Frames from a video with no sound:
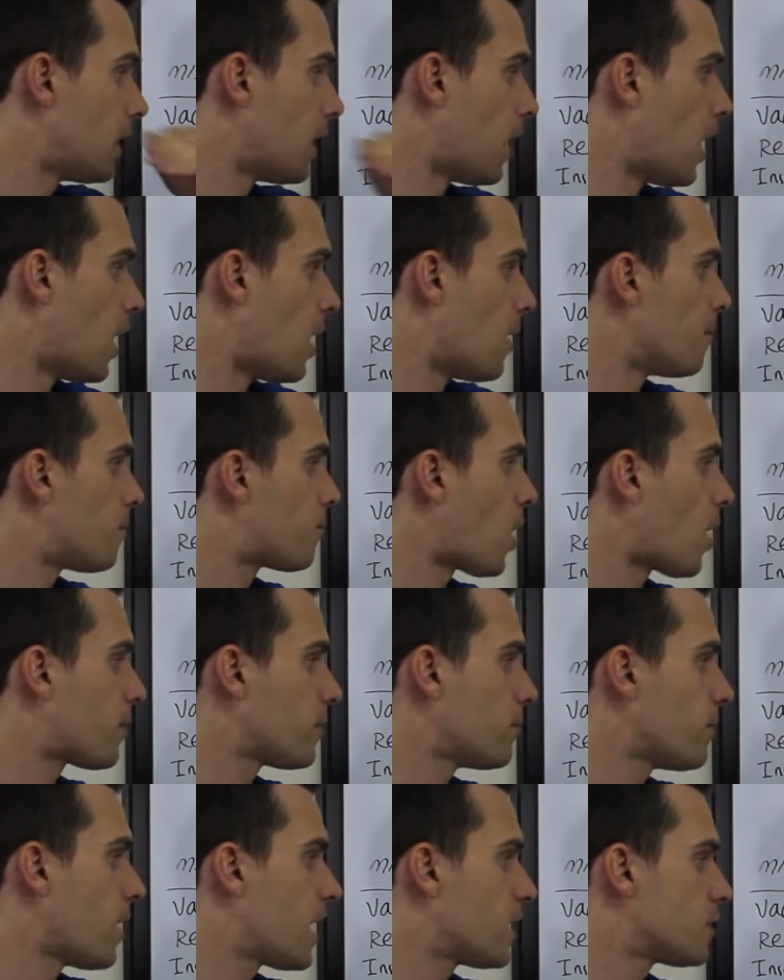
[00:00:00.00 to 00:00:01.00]

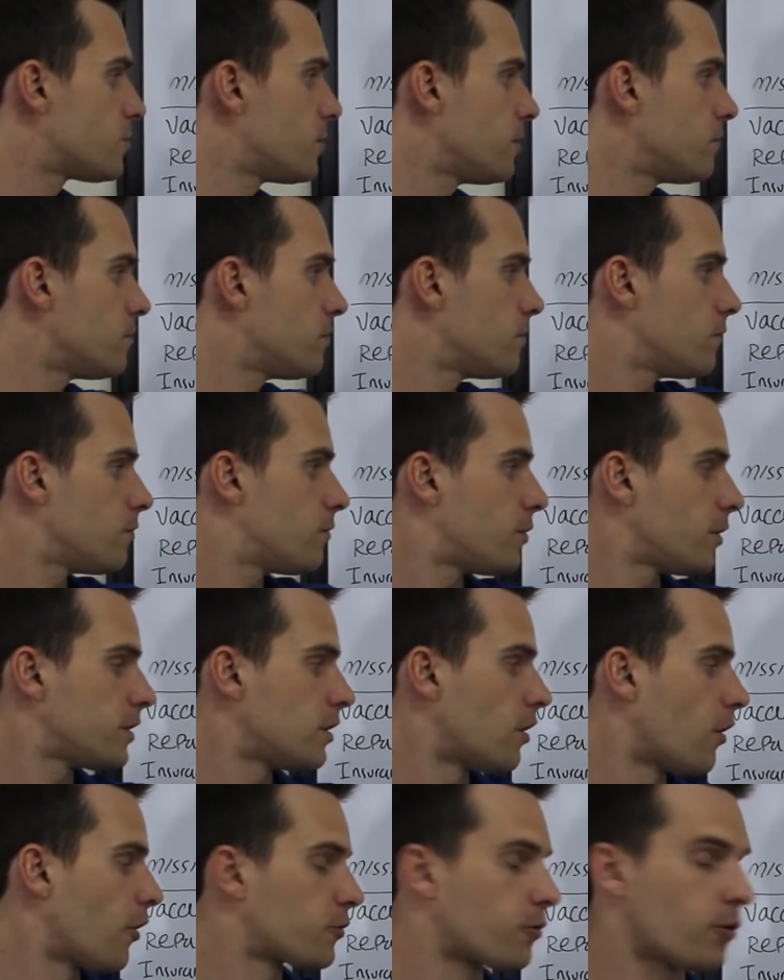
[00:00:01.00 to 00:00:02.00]
Property management,
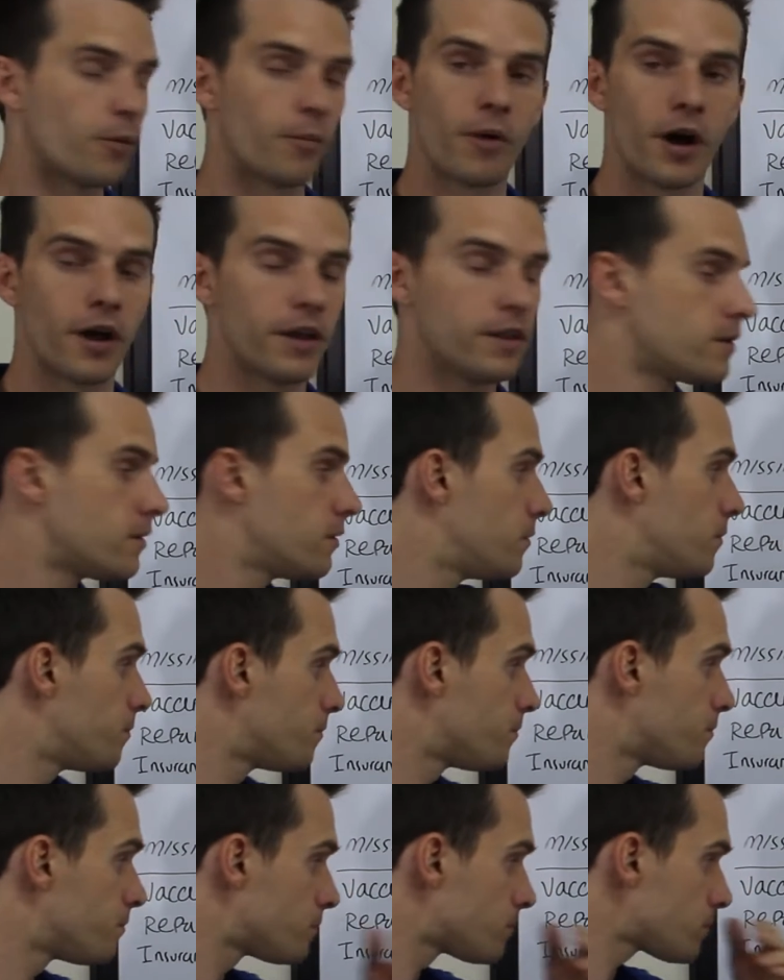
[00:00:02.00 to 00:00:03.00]
$50 for the month,
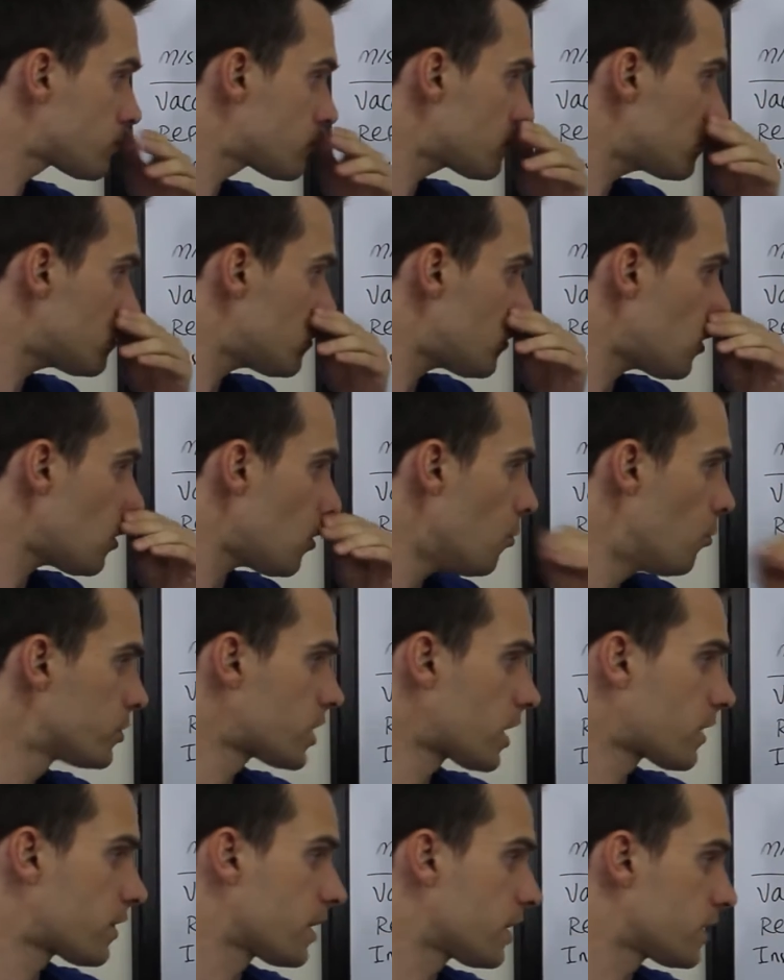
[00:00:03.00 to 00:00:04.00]

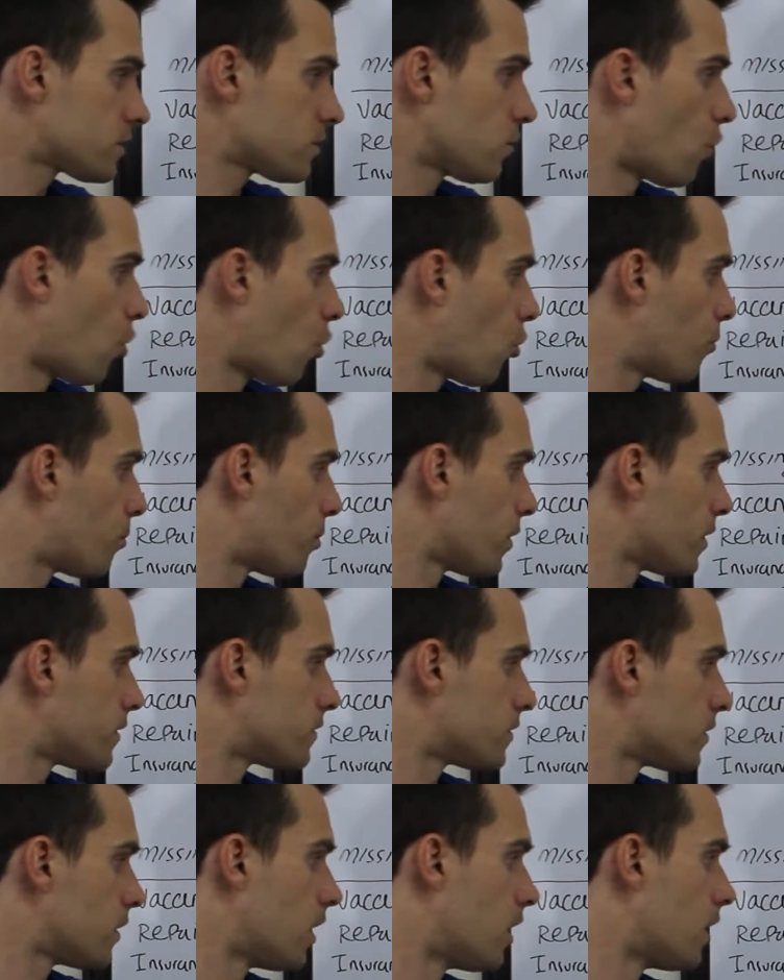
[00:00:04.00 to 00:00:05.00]
which I think is low,
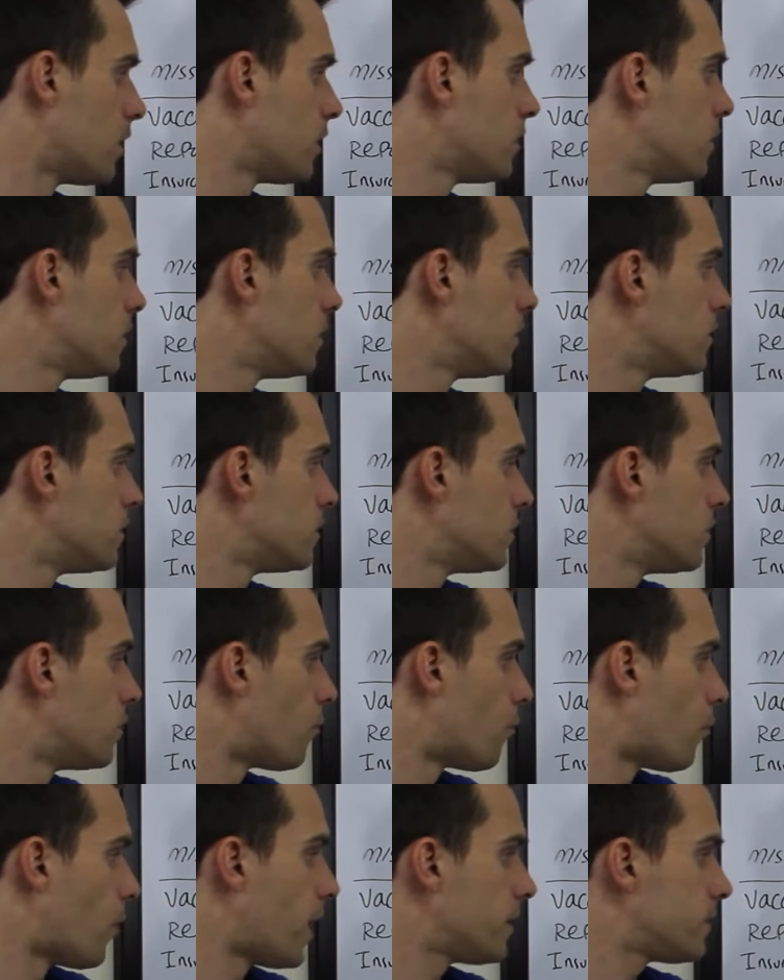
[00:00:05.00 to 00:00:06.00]
but
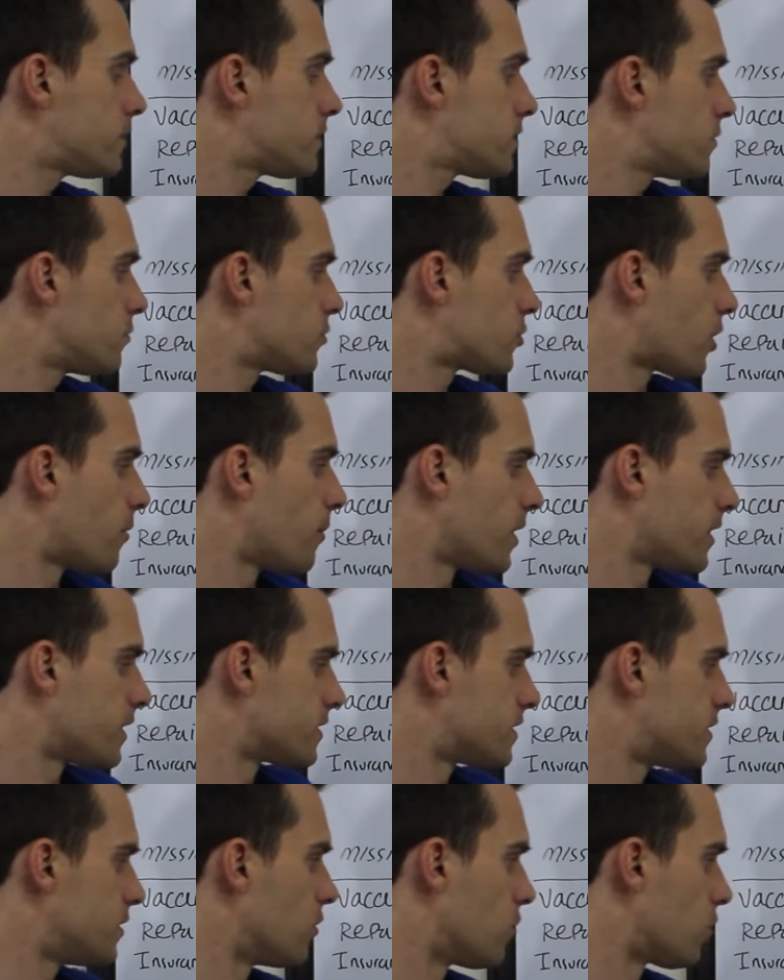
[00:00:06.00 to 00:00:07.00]
rent, trying to make
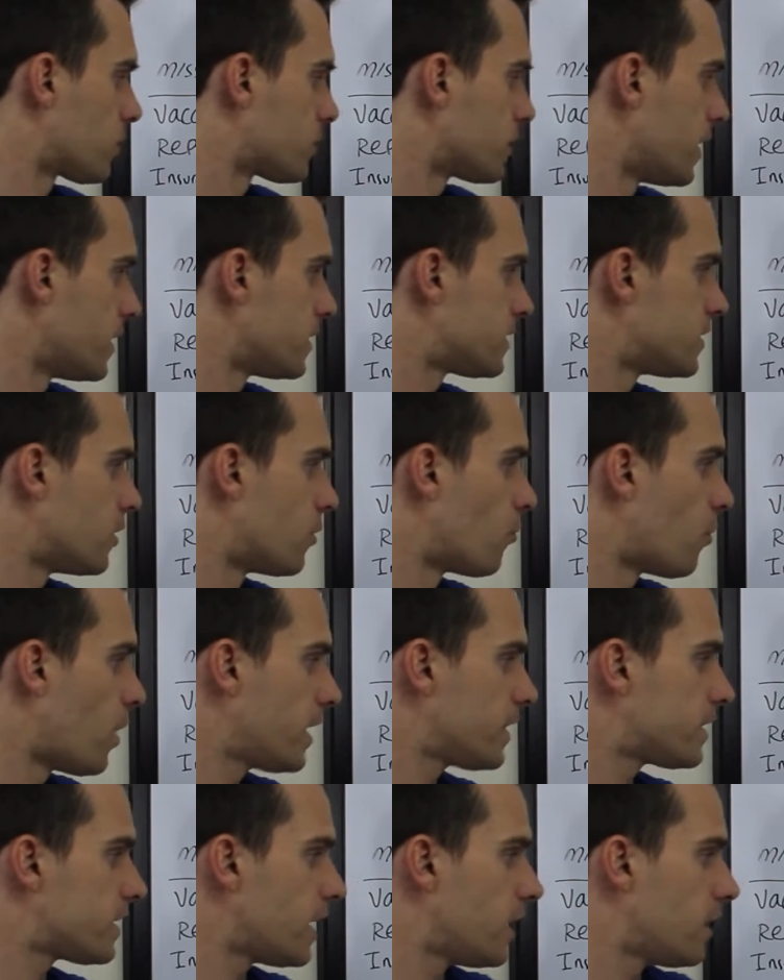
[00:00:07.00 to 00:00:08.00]
this deal look nice here.
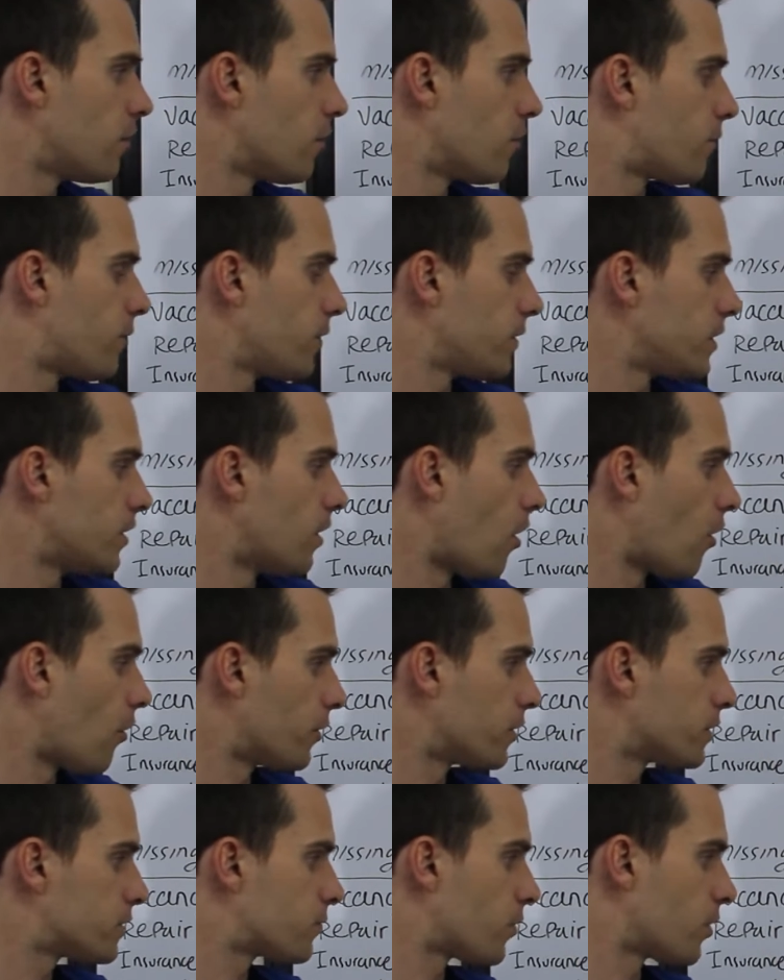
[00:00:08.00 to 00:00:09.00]
Rent,
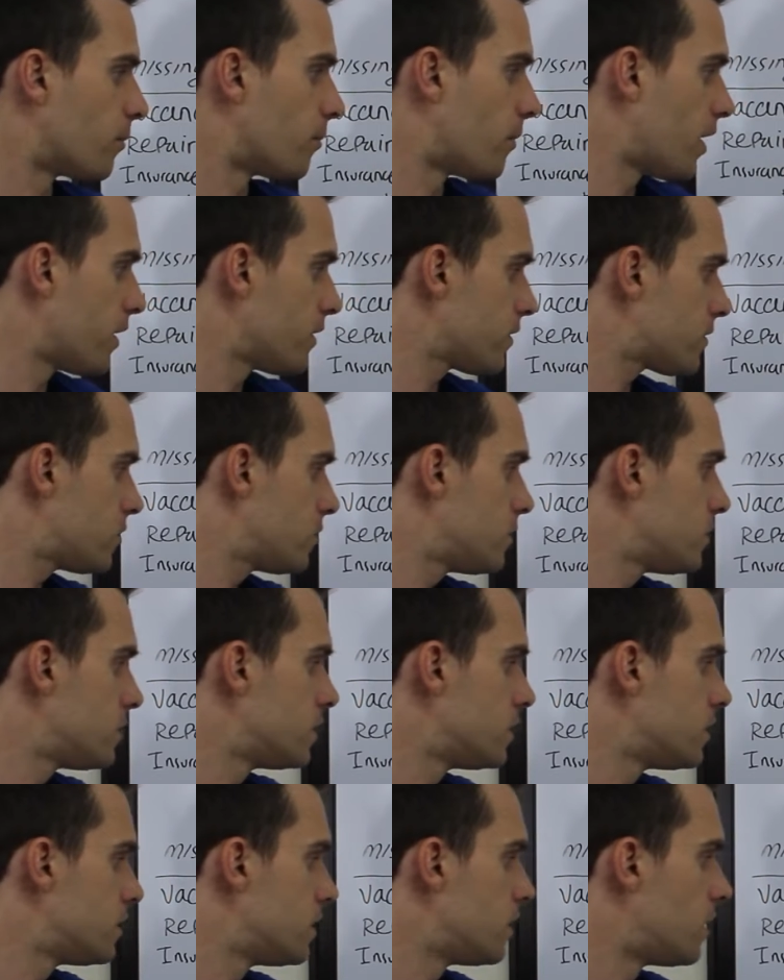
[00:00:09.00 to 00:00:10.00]
$850 for the month.
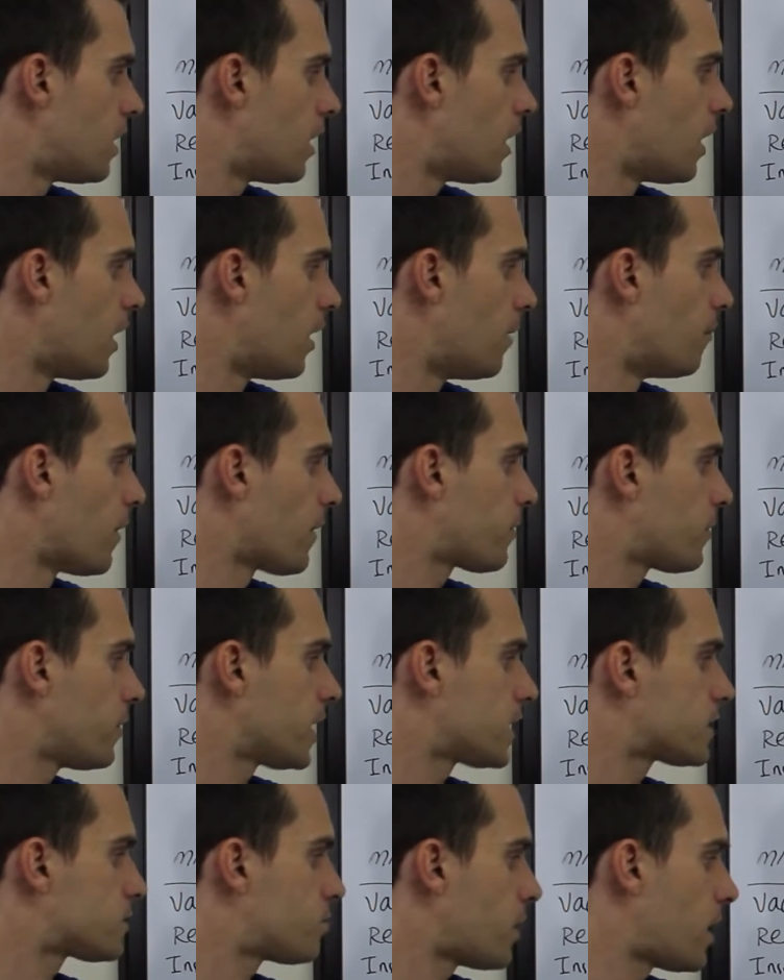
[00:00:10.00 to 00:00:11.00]

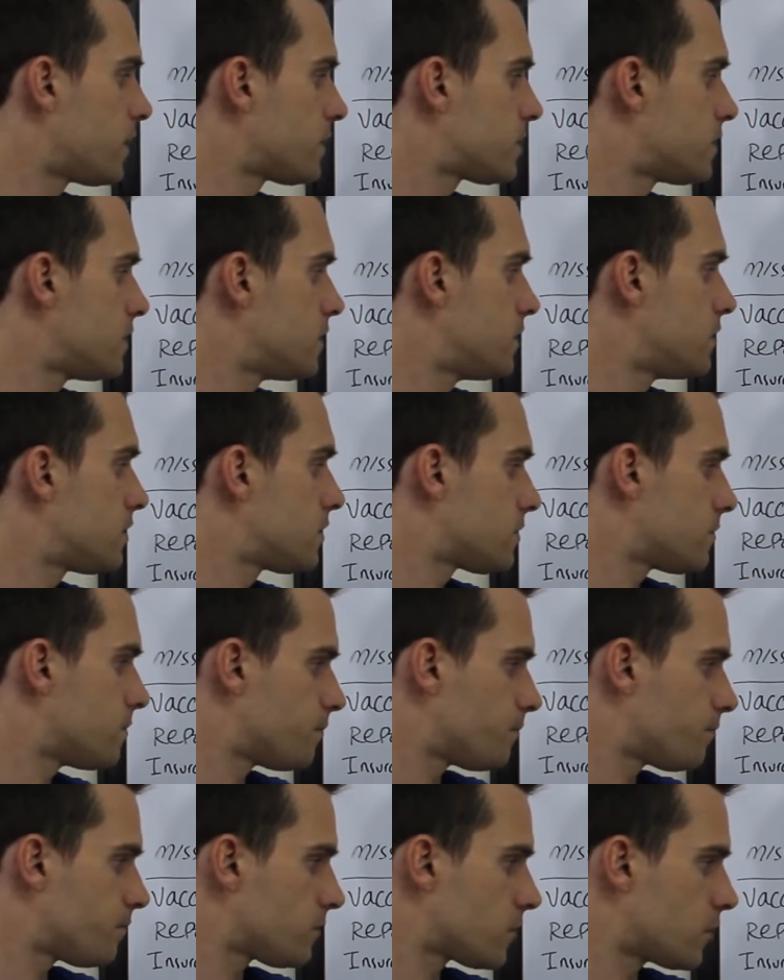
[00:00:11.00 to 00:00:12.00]
Monthly expenses
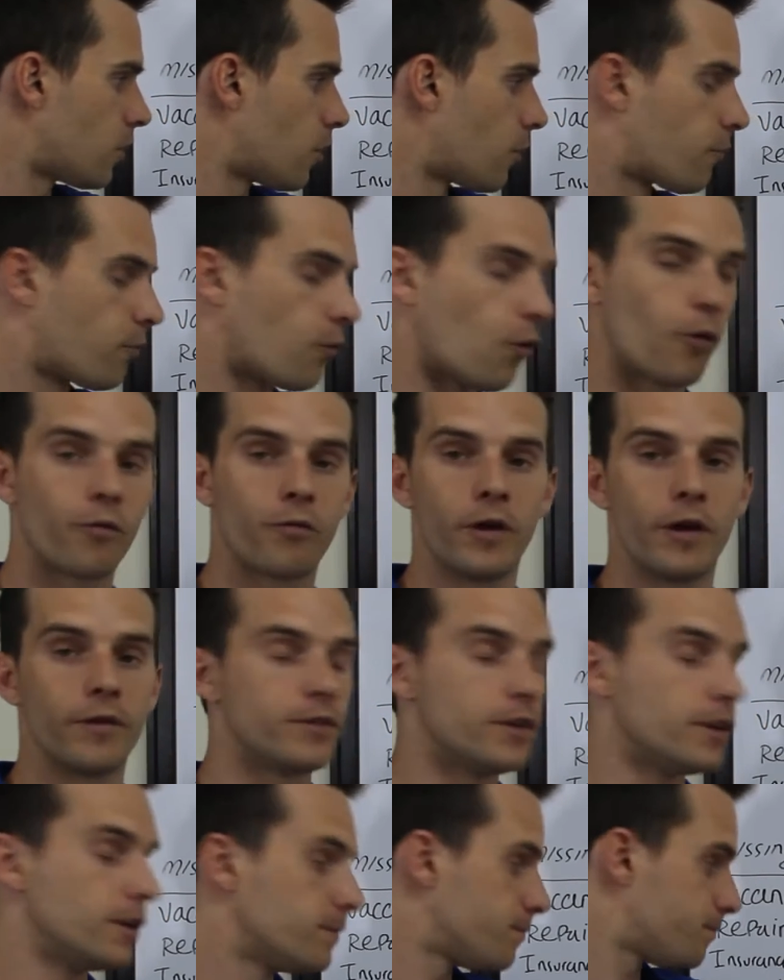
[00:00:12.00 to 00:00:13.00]
are
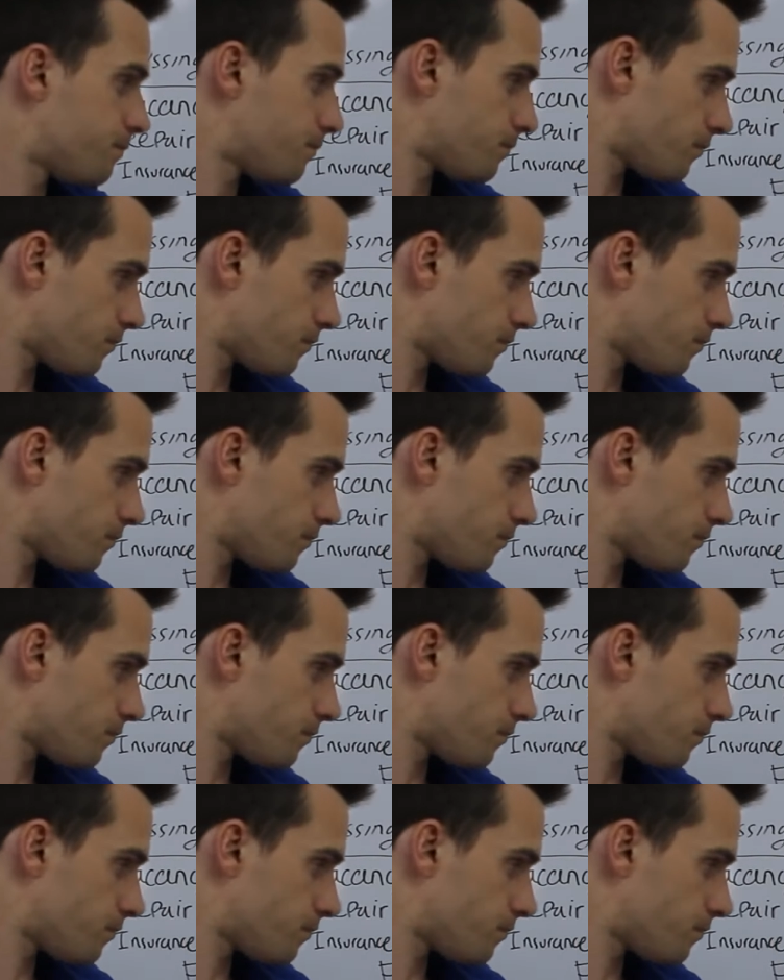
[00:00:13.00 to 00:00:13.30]
$450.